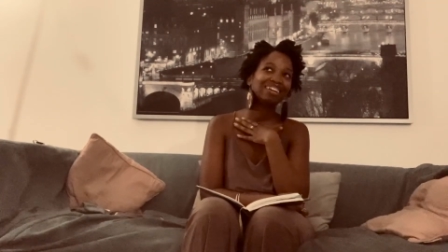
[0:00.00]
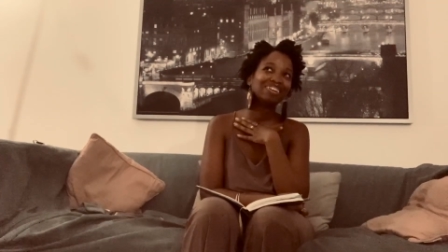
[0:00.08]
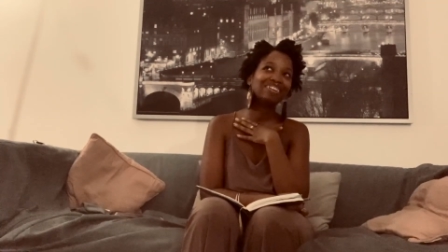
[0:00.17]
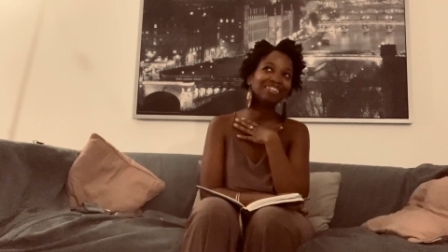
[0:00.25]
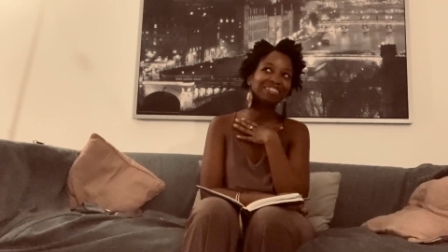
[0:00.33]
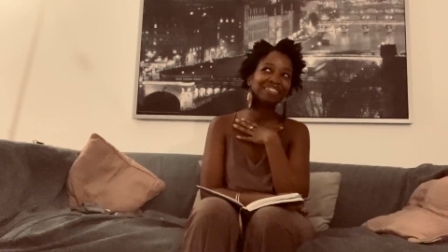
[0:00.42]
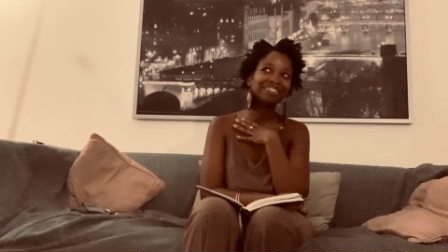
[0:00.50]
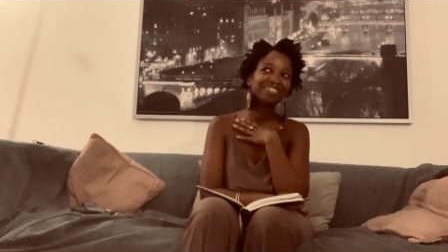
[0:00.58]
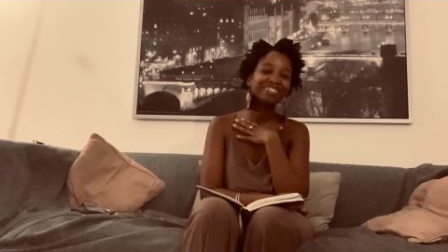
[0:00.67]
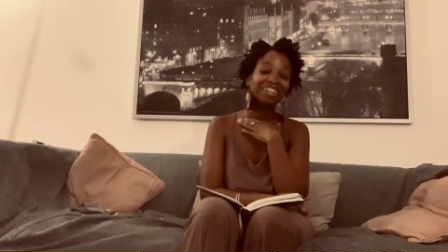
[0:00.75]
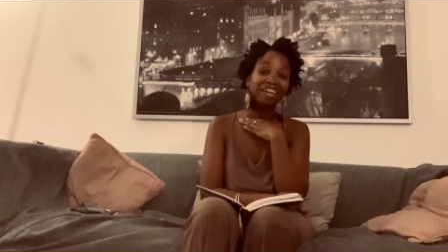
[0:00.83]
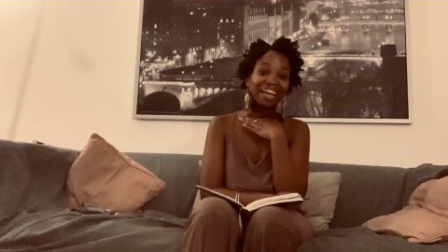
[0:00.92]

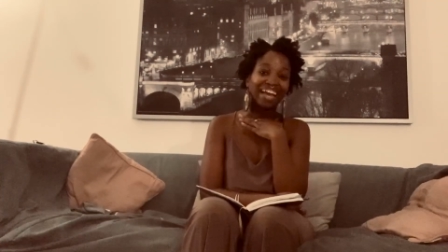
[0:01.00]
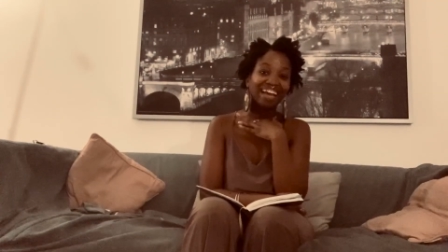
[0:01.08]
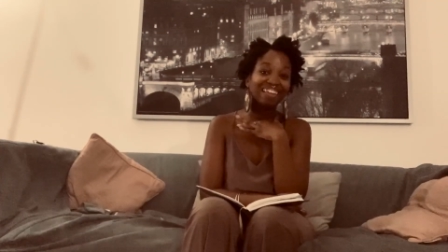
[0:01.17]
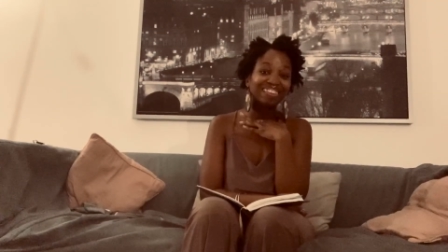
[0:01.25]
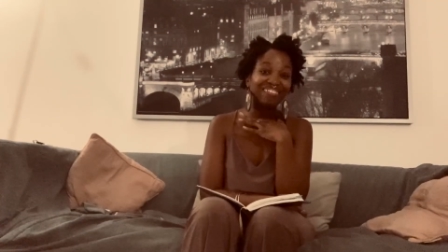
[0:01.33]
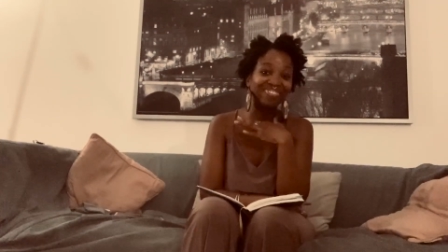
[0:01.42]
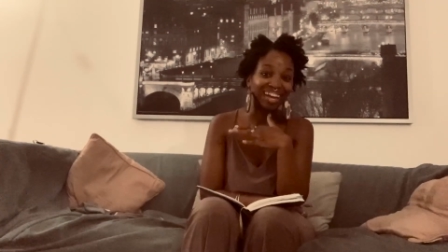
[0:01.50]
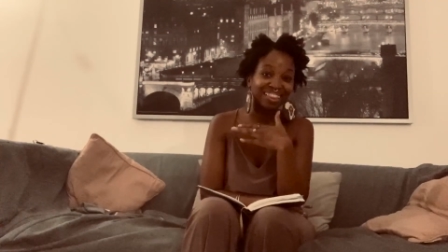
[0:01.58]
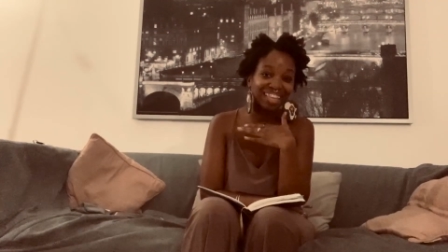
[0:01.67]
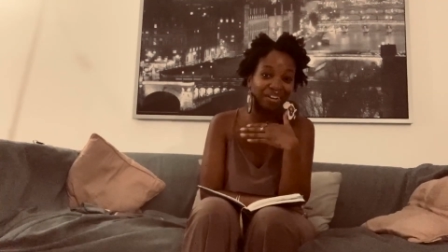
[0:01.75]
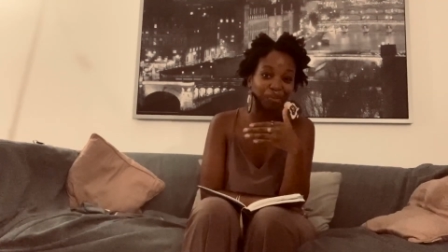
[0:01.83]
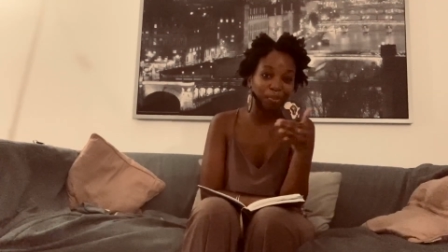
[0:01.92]
oh, and the
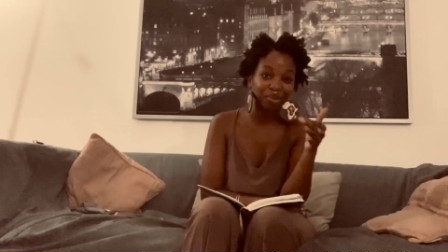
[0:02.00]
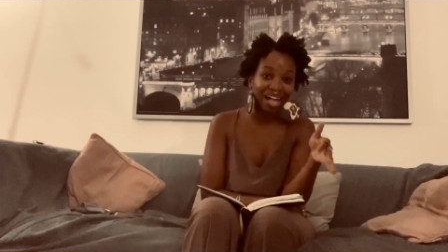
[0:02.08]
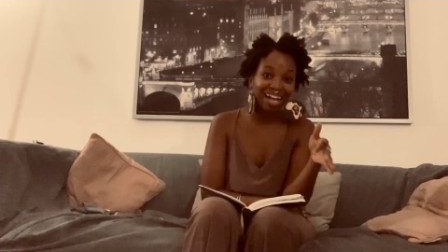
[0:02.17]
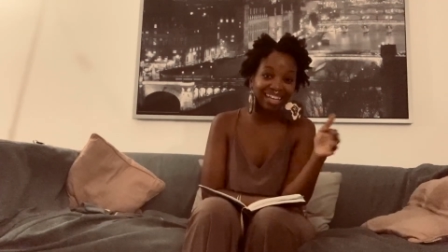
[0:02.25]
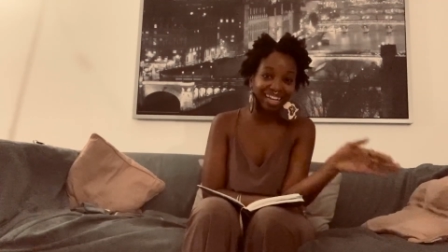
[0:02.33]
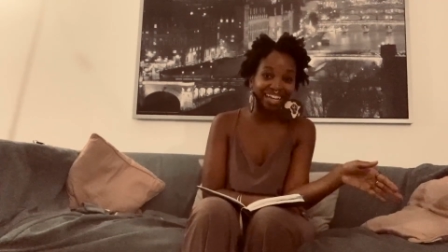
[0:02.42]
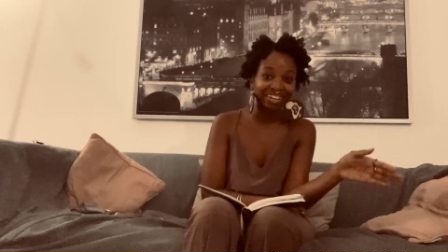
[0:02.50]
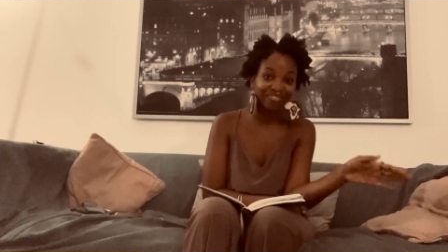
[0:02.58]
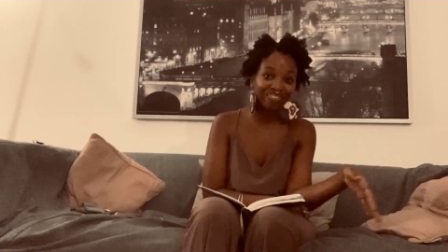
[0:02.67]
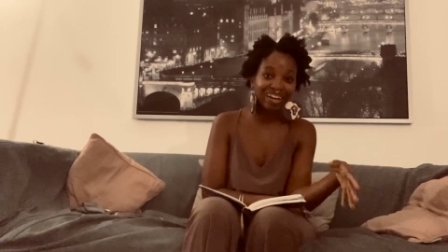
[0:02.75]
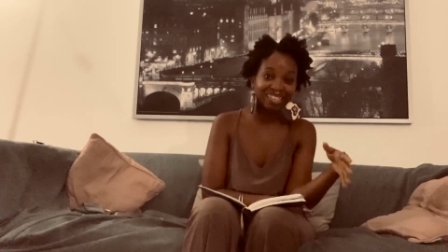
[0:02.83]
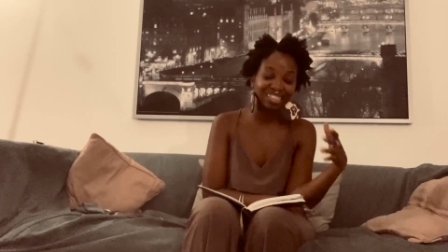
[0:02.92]
fact that I'm applying in
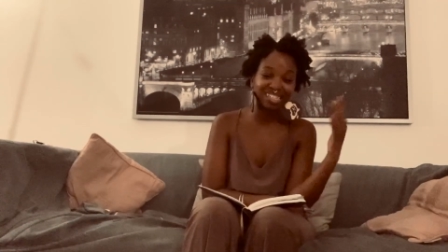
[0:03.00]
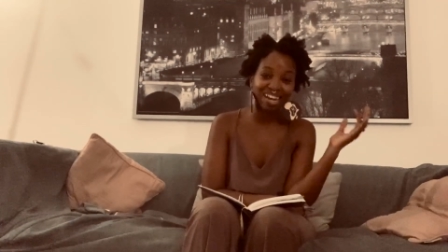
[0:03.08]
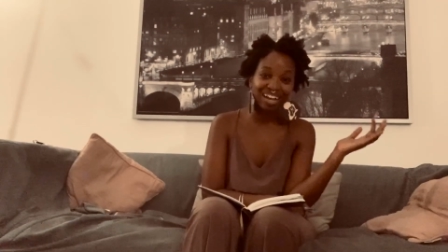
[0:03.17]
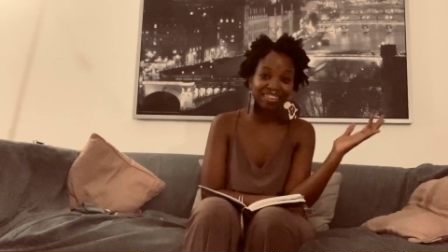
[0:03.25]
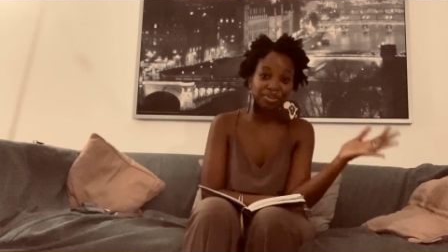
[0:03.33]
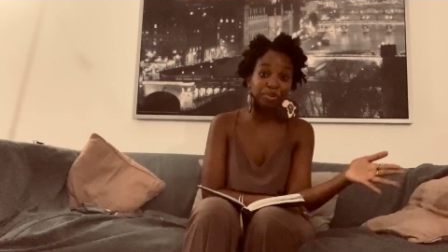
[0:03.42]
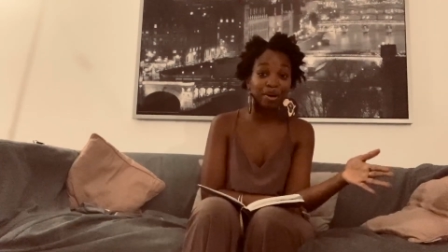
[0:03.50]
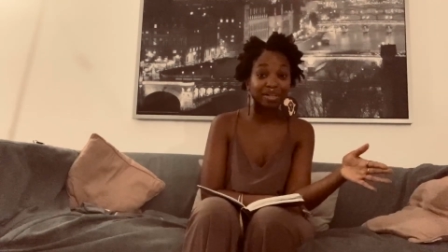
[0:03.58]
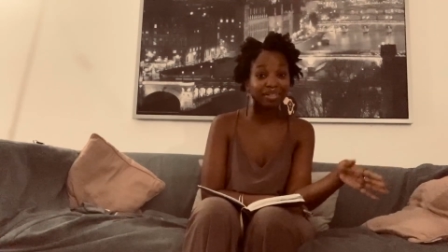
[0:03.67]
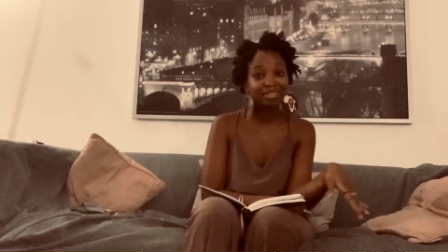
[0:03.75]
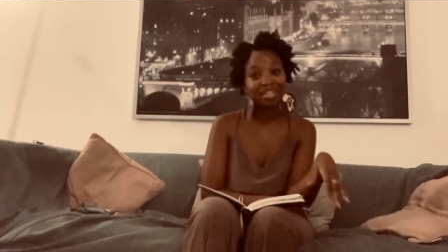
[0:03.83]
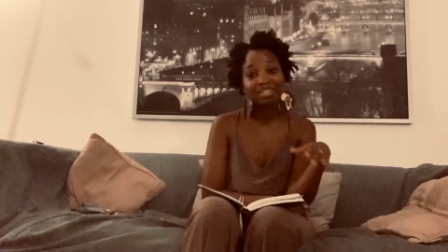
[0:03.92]
France and not in the
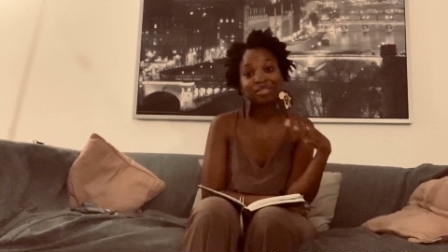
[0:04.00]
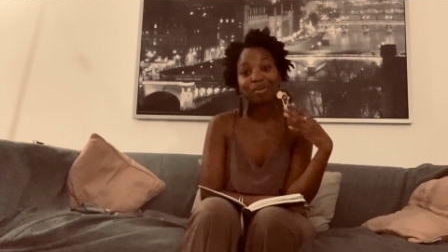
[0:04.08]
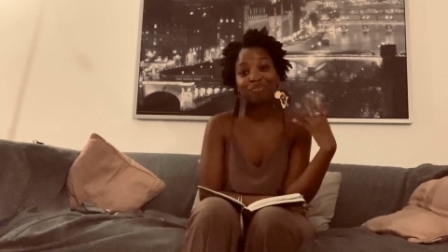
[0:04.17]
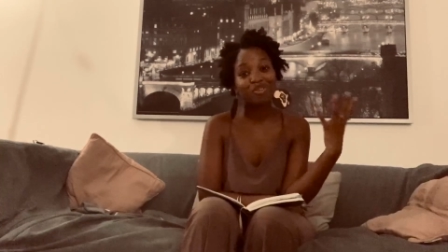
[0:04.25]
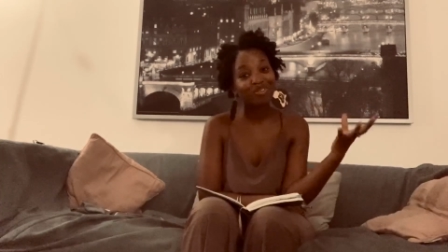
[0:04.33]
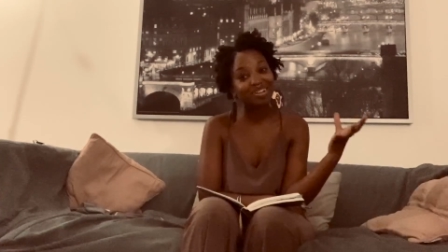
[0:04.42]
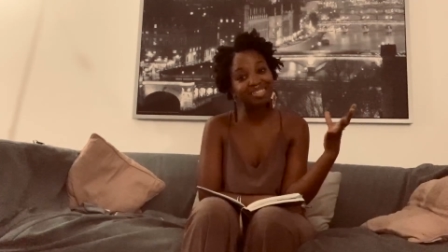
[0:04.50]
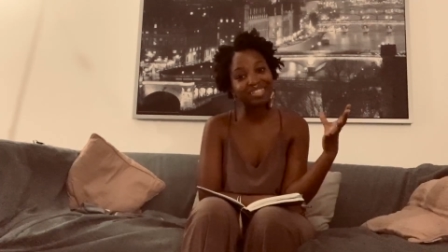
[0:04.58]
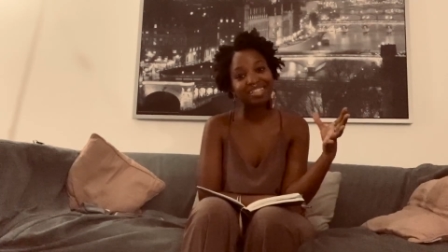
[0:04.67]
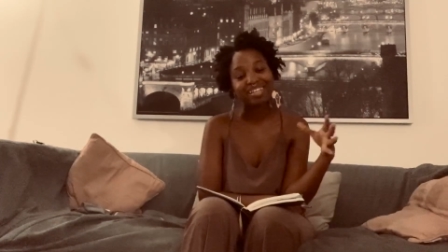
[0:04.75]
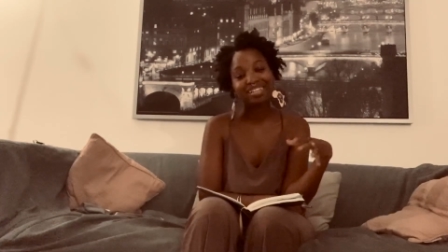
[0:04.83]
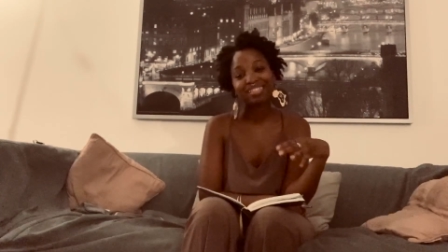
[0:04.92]
United States, so I'm going to
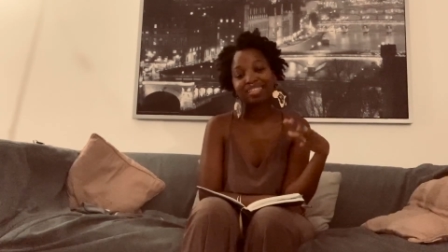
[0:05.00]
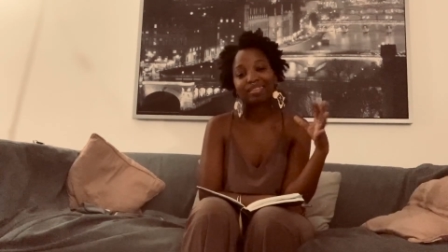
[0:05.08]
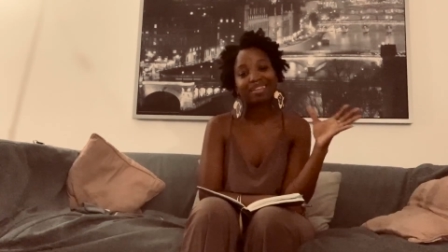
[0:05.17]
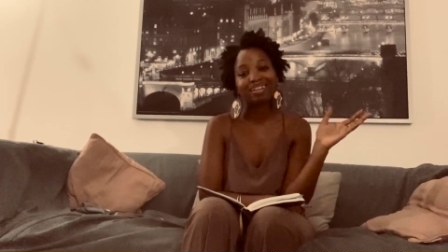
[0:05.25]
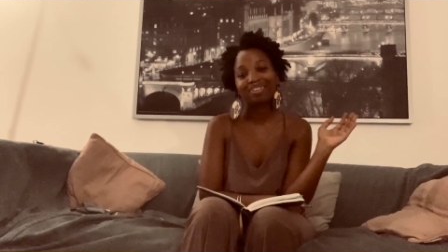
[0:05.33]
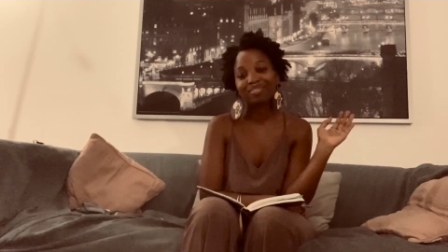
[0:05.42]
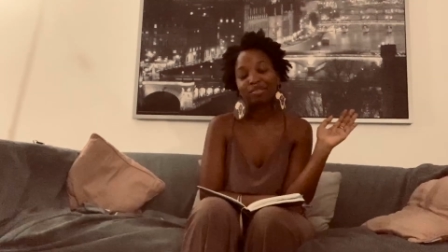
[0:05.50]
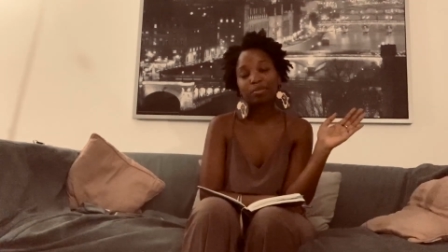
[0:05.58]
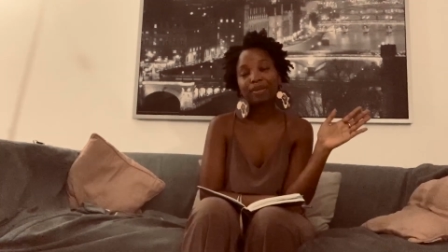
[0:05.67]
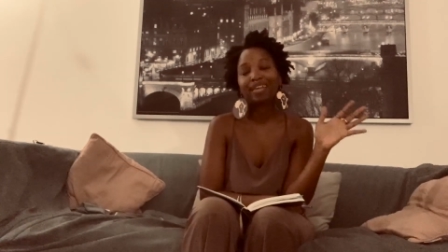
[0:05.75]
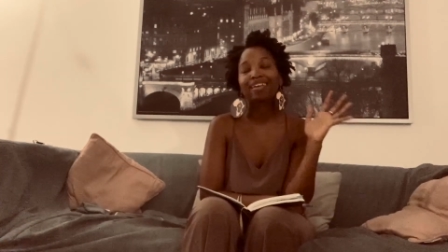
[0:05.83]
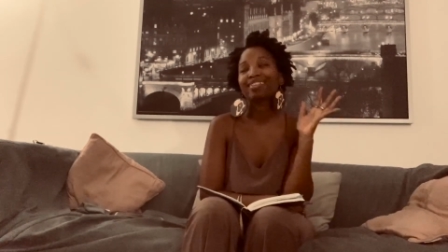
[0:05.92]
these and they don't even
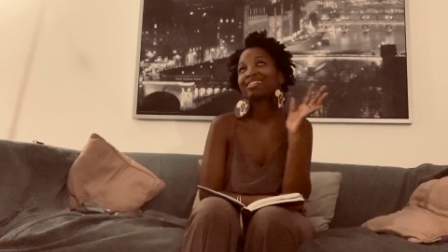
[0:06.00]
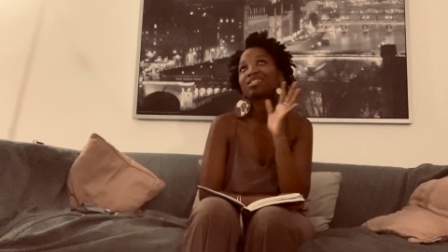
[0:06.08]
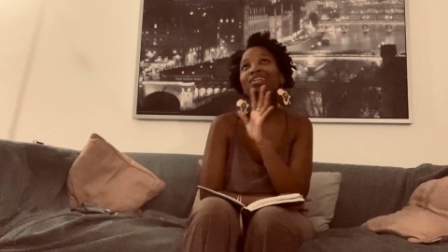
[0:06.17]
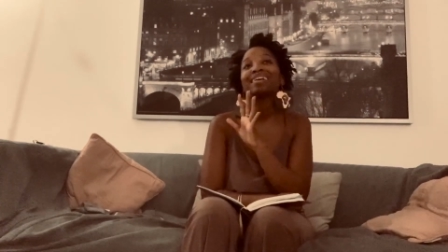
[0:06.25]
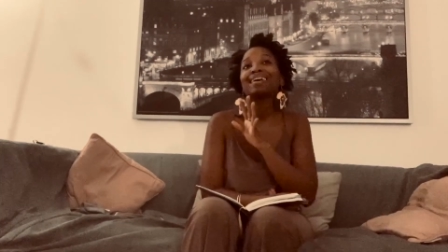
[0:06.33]
speak English,